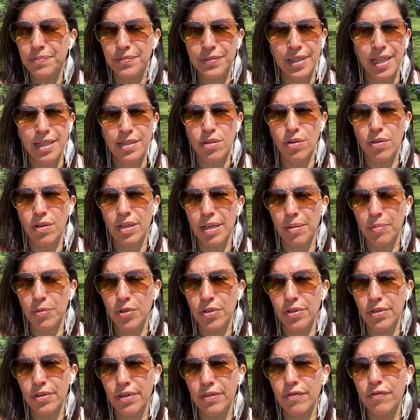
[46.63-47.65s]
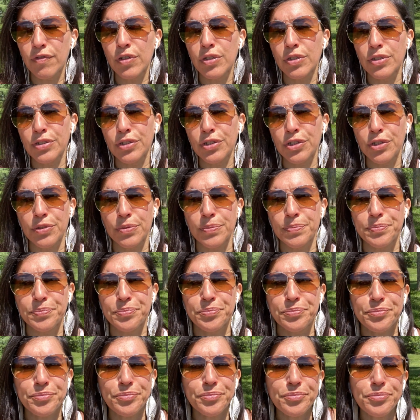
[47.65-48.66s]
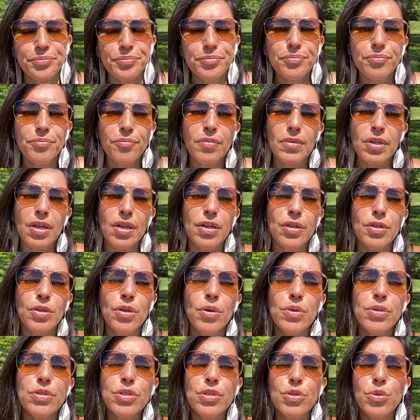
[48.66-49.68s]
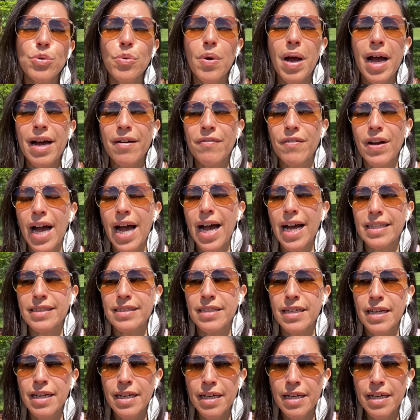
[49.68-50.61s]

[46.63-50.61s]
That's all I'm going to refer to. Those who have had